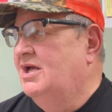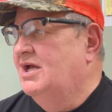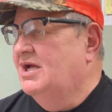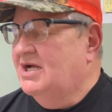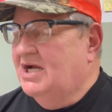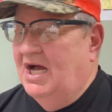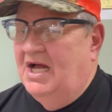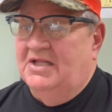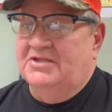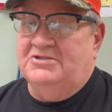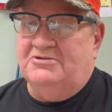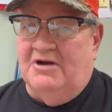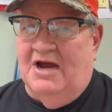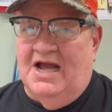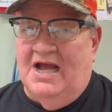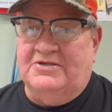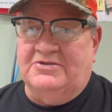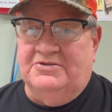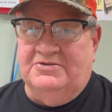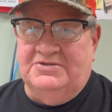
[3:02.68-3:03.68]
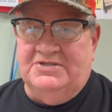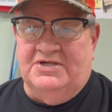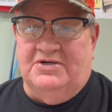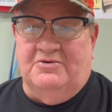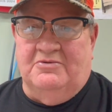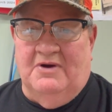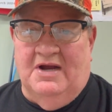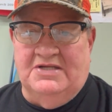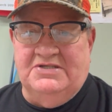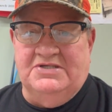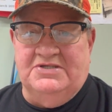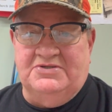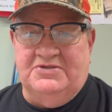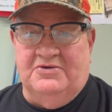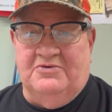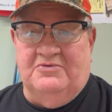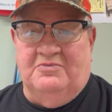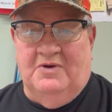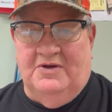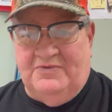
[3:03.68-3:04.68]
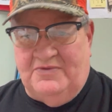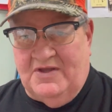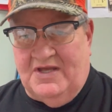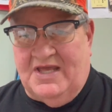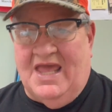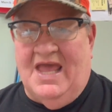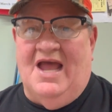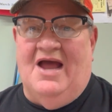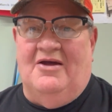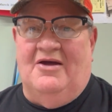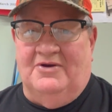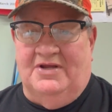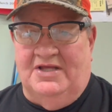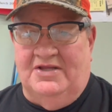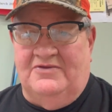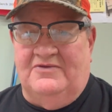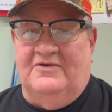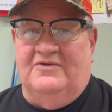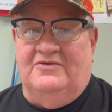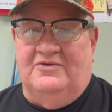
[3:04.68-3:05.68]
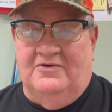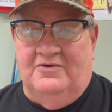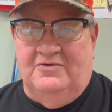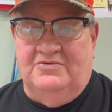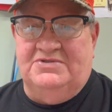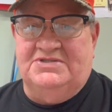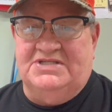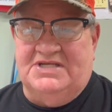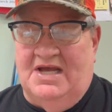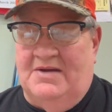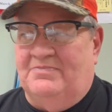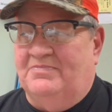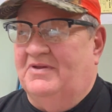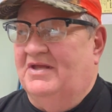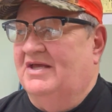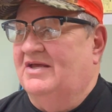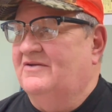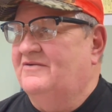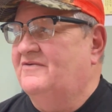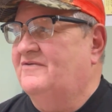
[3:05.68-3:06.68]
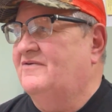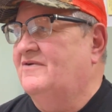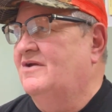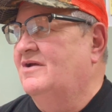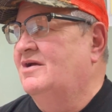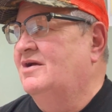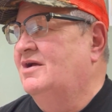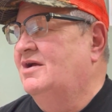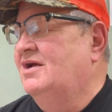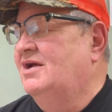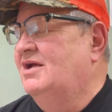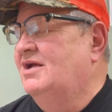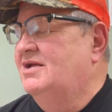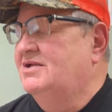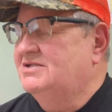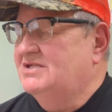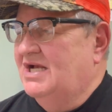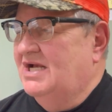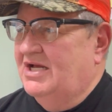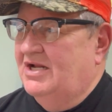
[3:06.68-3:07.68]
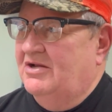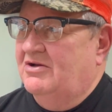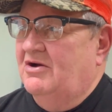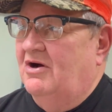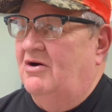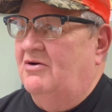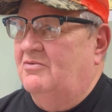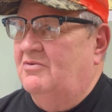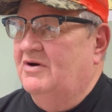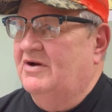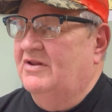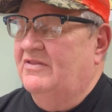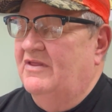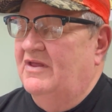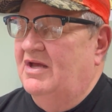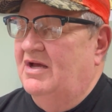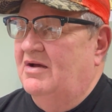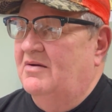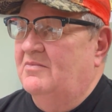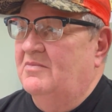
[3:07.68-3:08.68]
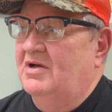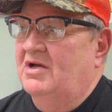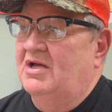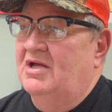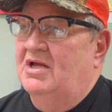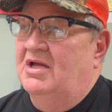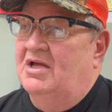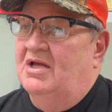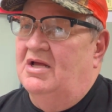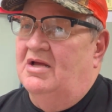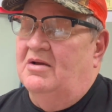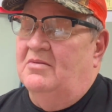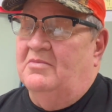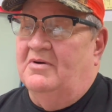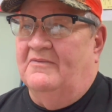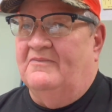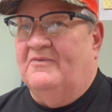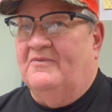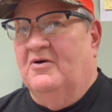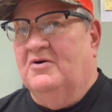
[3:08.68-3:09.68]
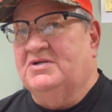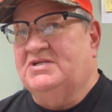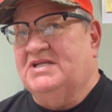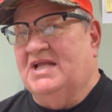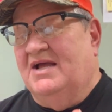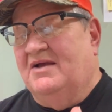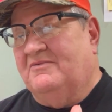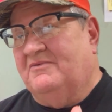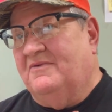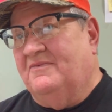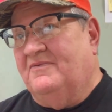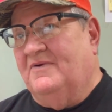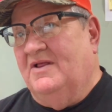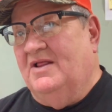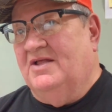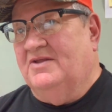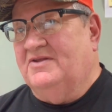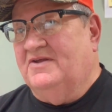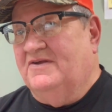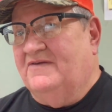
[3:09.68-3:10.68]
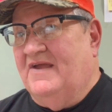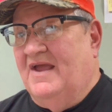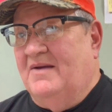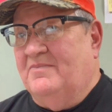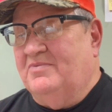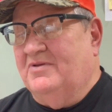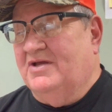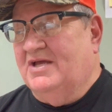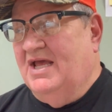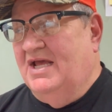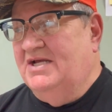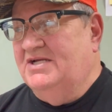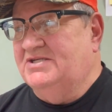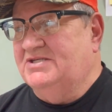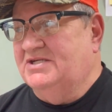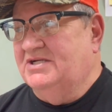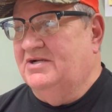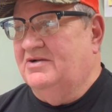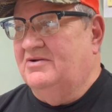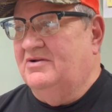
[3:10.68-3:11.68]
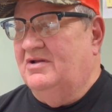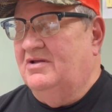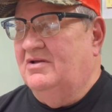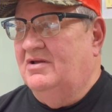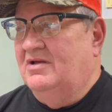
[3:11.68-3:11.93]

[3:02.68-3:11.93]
contractors that are registered with the county to do septics. So I got to call one of them. But first, I have to fill out this application